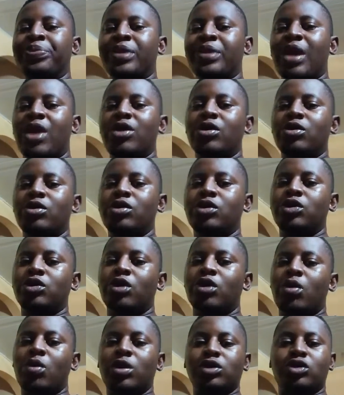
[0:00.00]
Now you
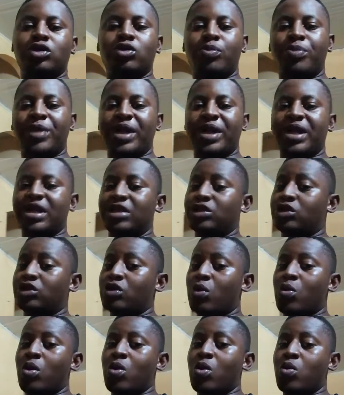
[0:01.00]
don't want to bring in
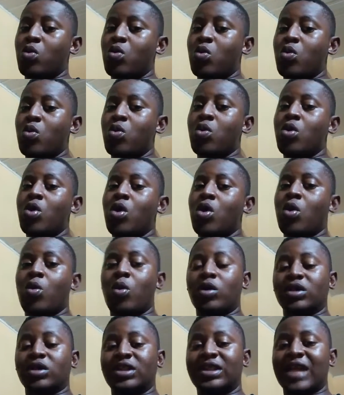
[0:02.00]
someone who
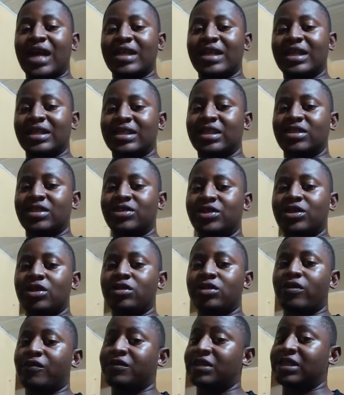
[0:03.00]
was sacked as a
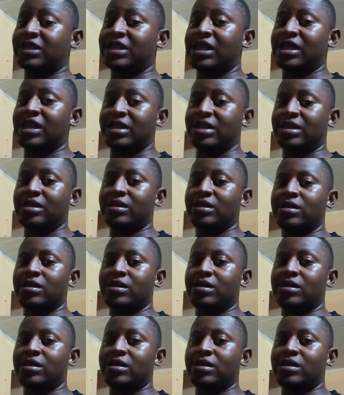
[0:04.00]
result of stealing.